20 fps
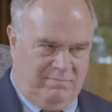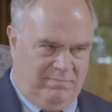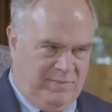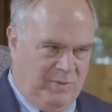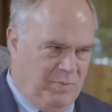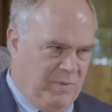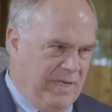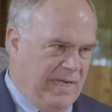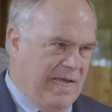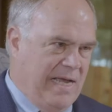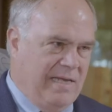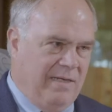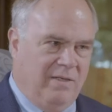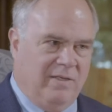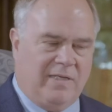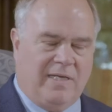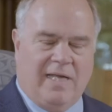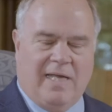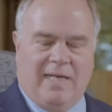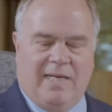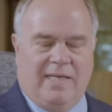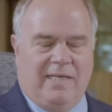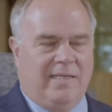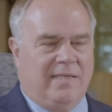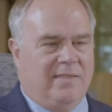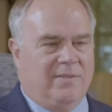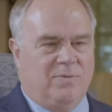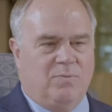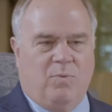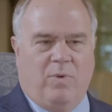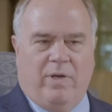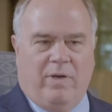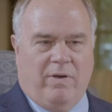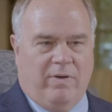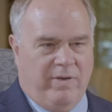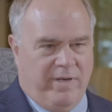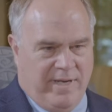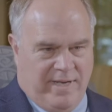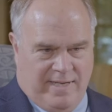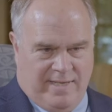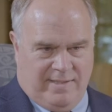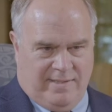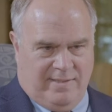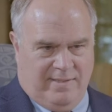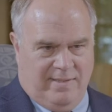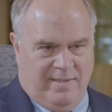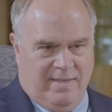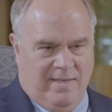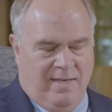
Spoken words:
The way I look at it is we are not.